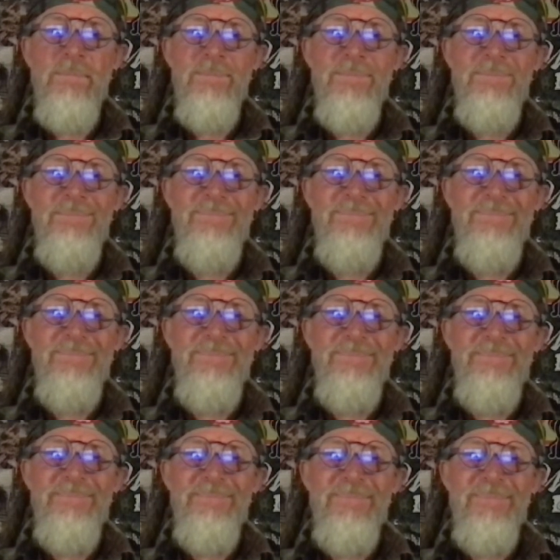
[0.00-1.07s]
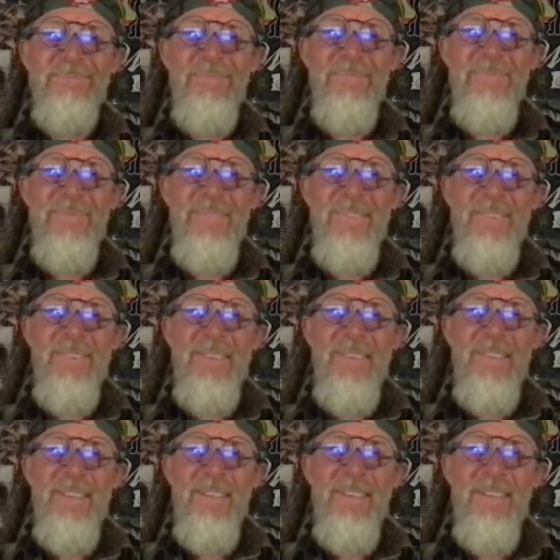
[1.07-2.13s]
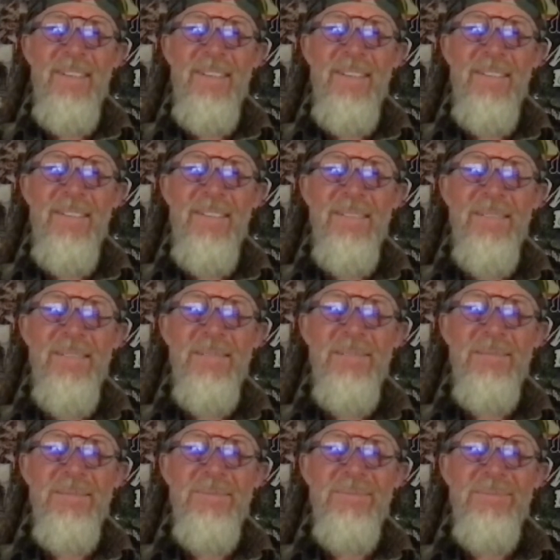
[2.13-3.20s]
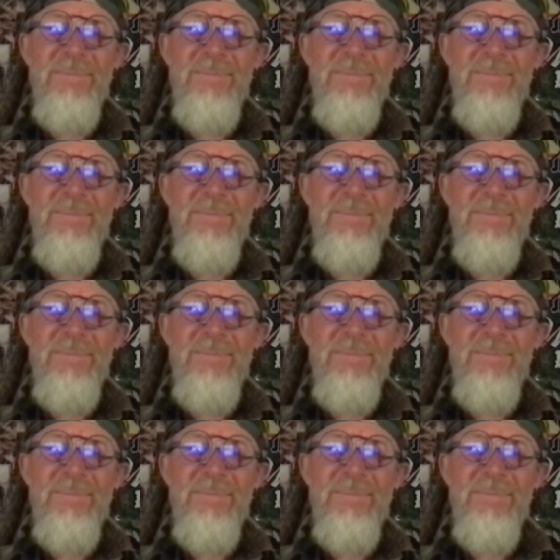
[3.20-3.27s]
(not speaking)